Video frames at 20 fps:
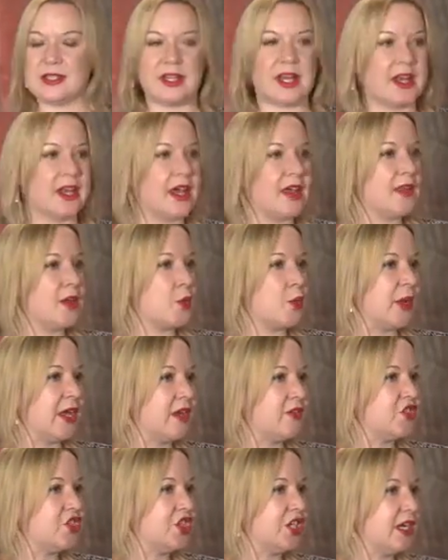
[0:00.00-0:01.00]
Another way
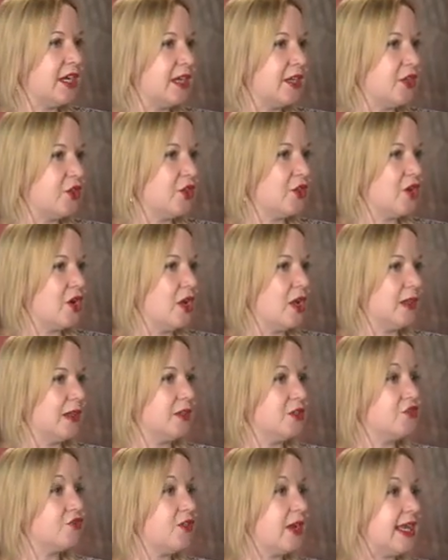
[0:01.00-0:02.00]
of sharing your
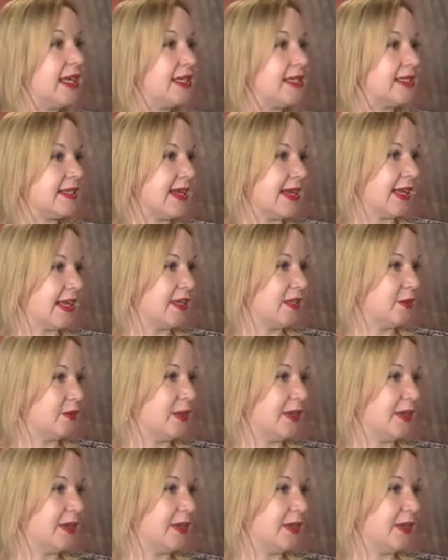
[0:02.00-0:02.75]
knowledge, writing,